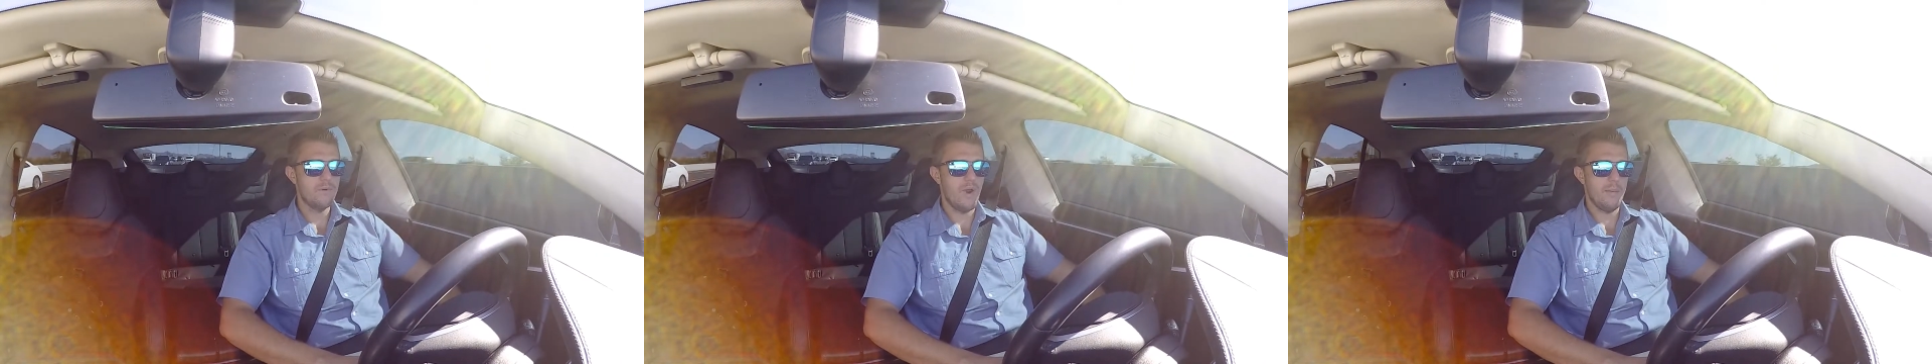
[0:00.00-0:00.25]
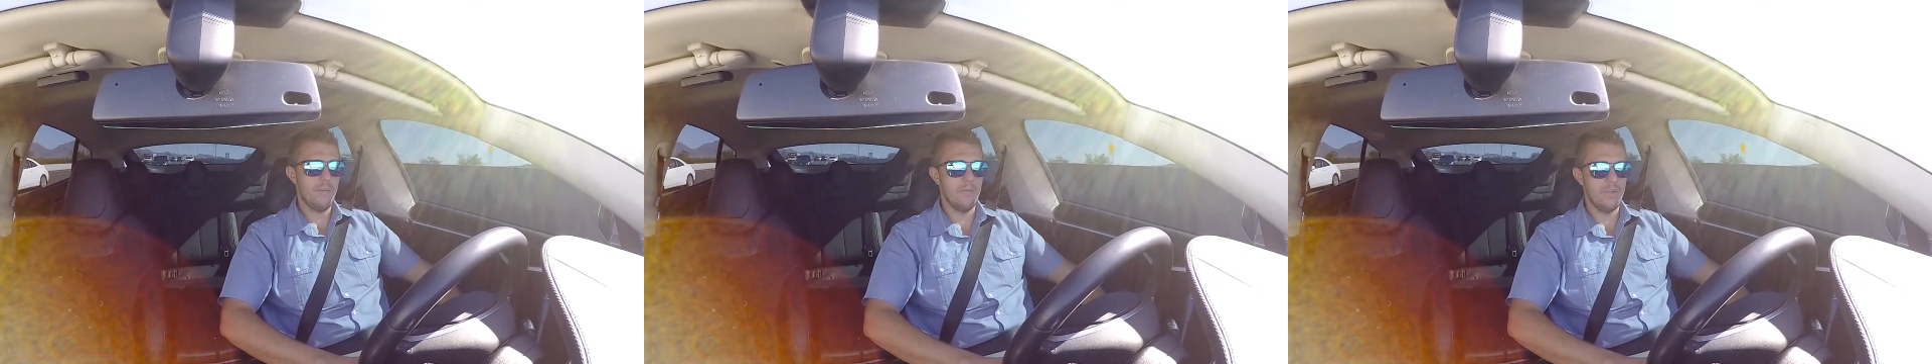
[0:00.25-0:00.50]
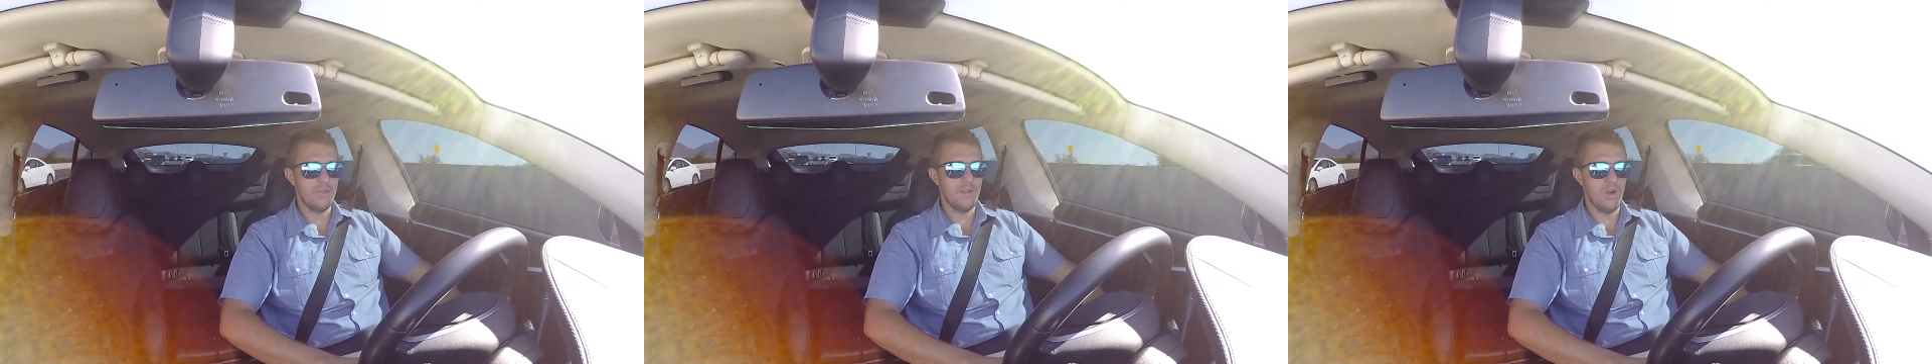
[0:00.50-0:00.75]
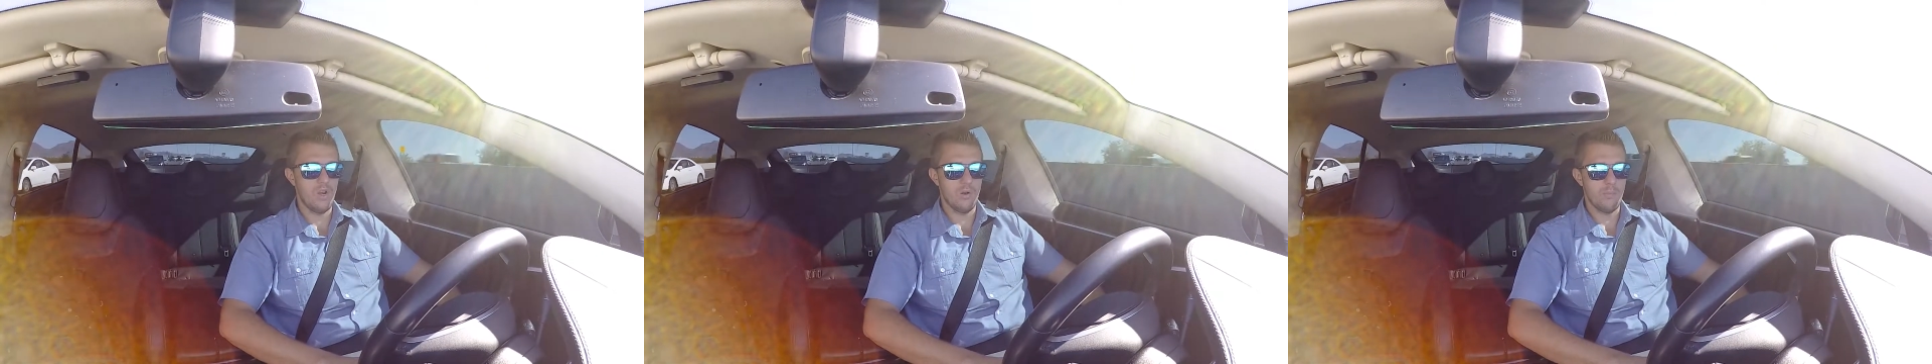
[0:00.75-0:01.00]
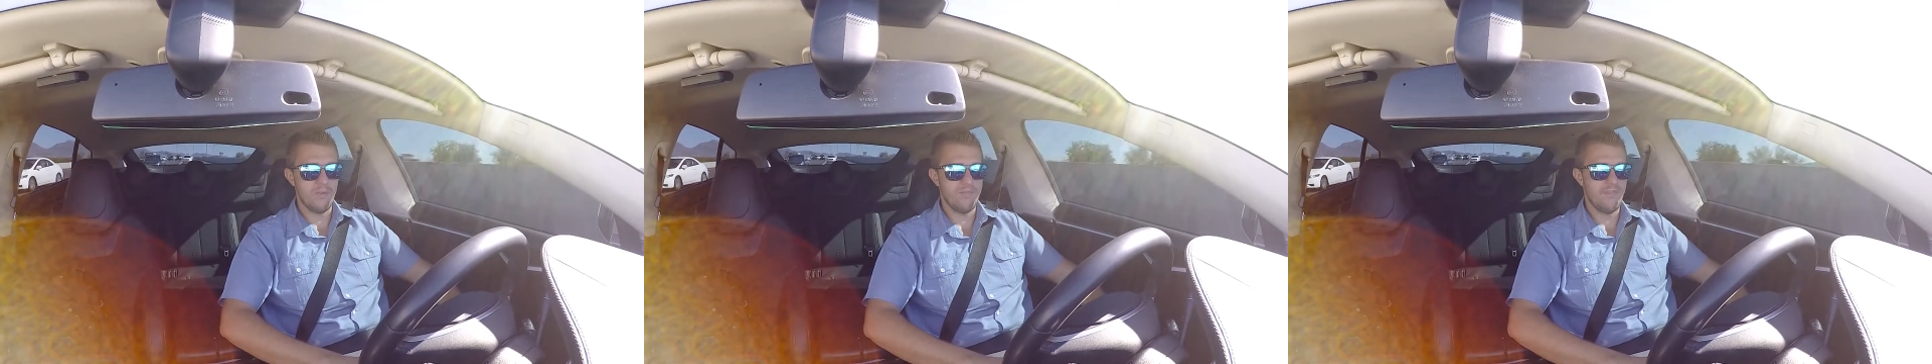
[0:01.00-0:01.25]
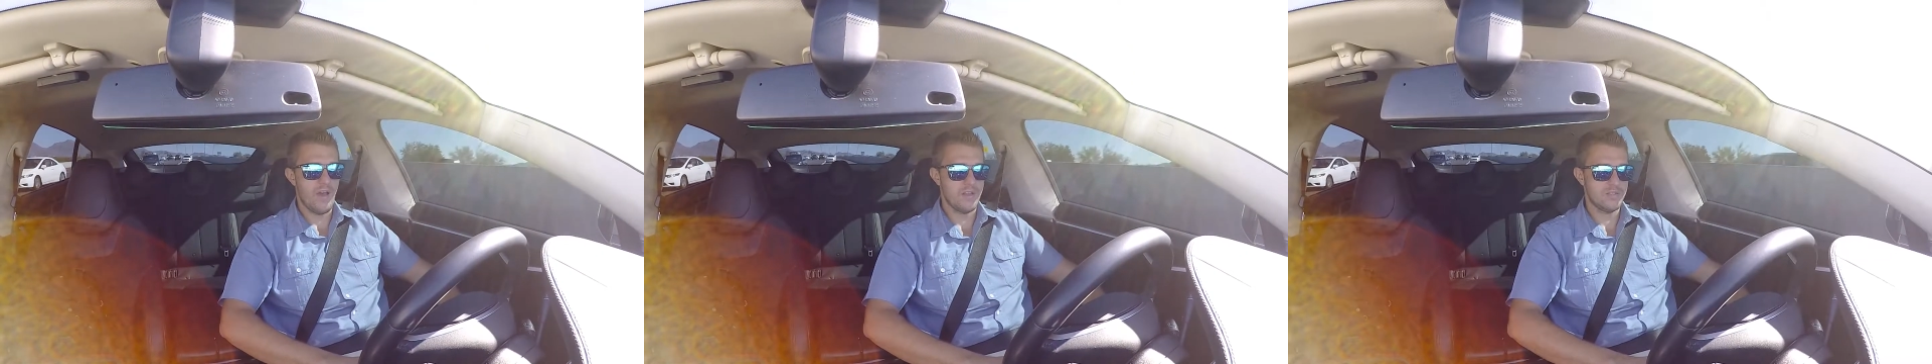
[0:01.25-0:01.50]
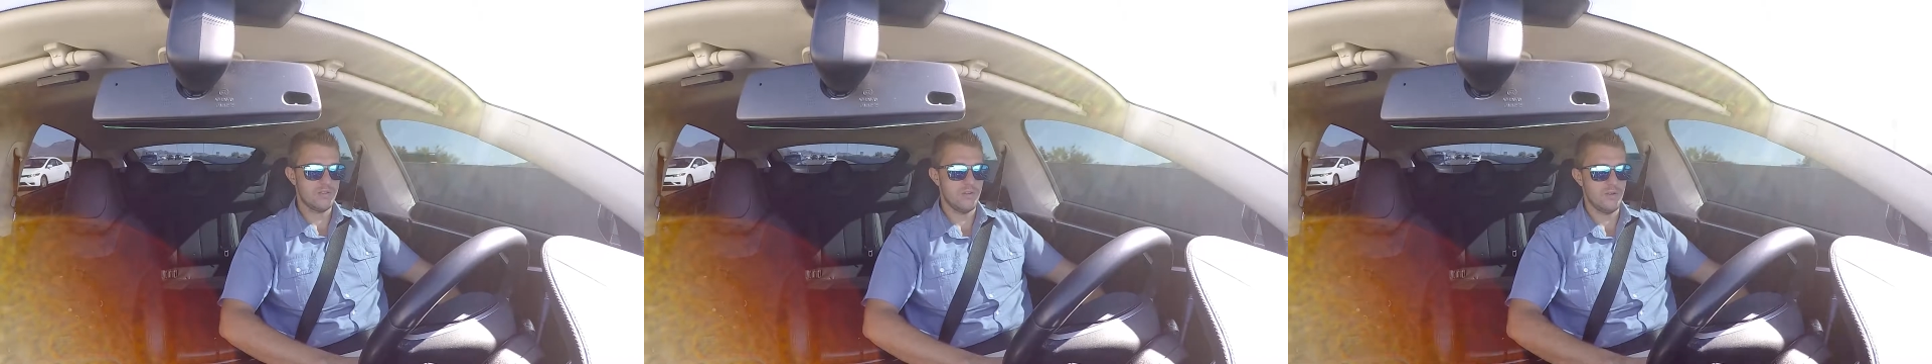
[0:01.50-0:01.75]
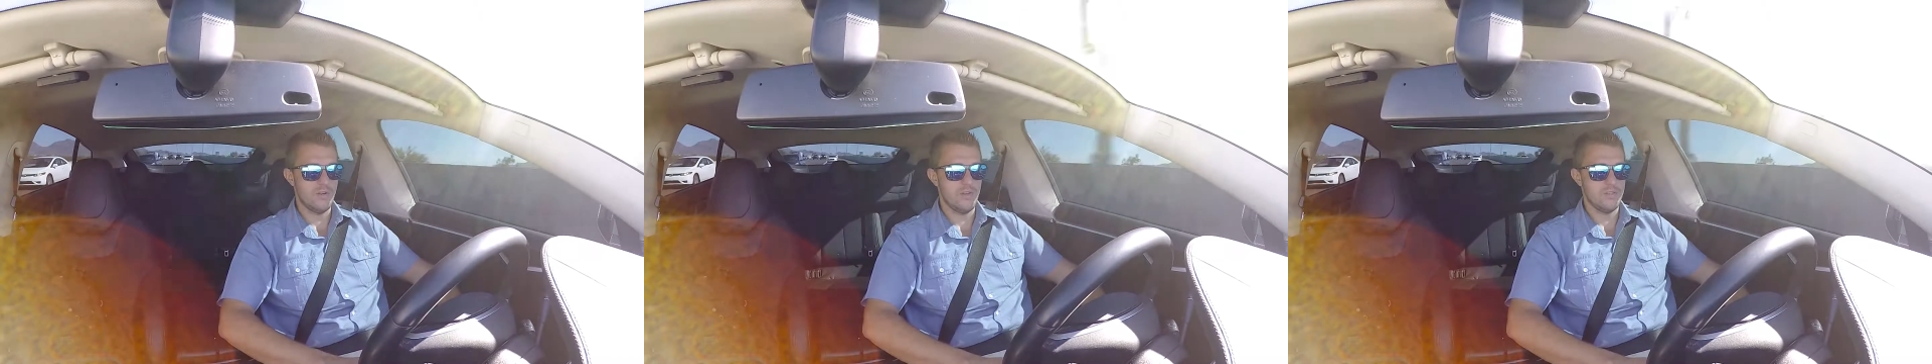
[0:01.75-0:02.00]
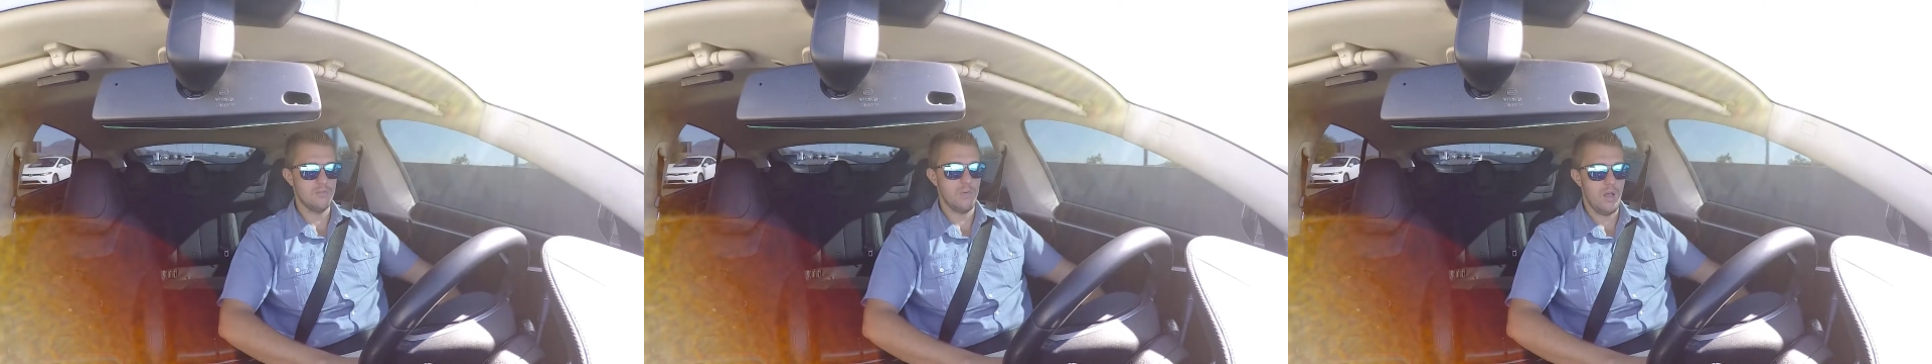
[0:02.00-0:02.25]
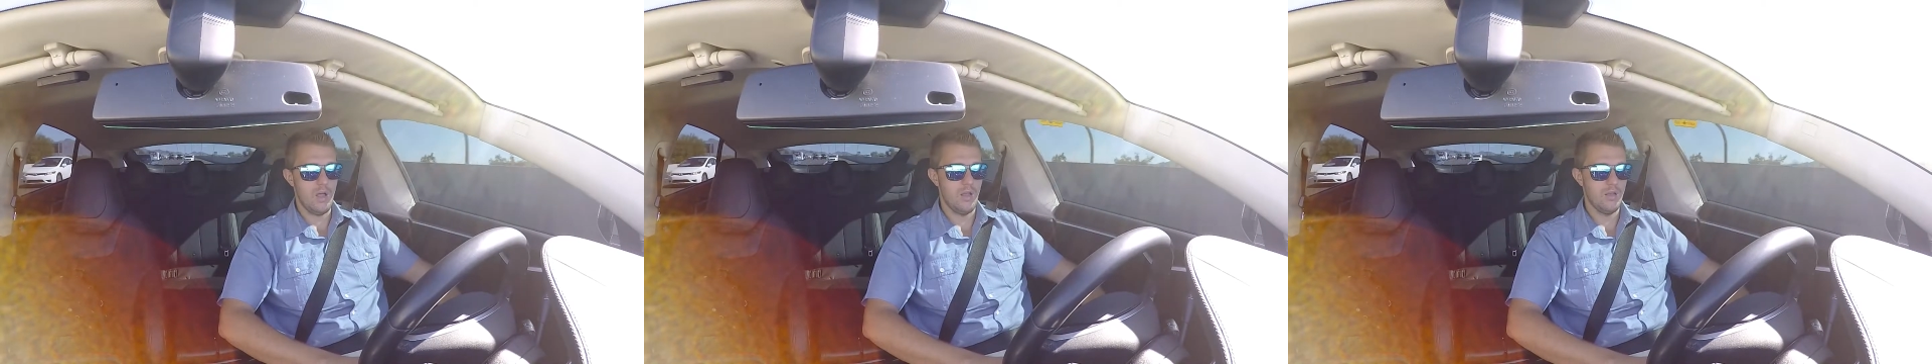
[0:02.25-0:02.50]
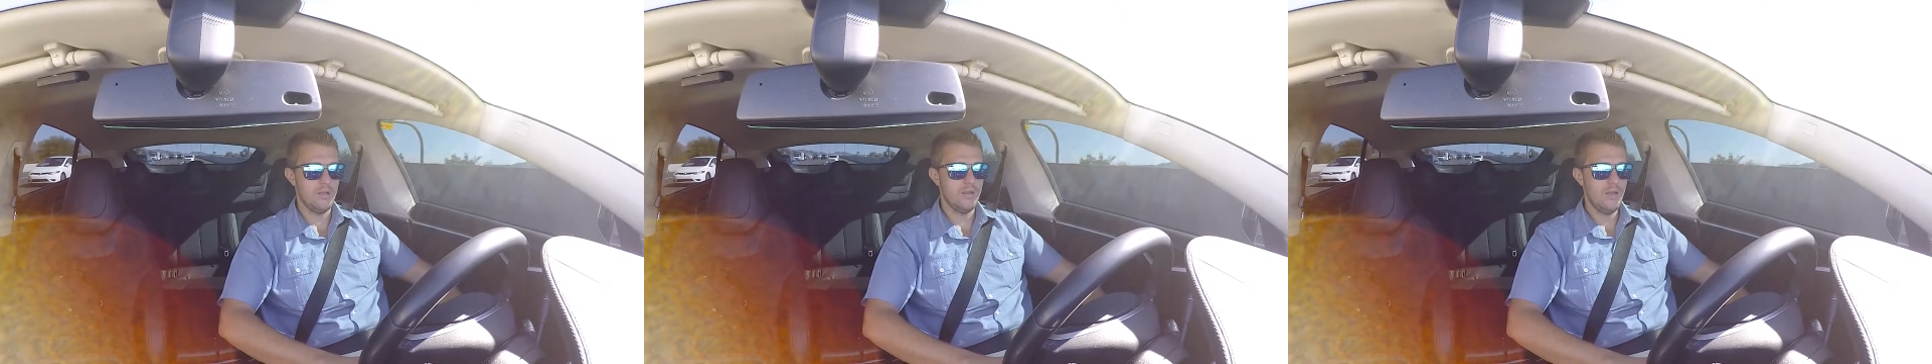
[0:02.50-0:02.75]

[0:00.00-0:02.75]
Probably they're a little bit faster as well,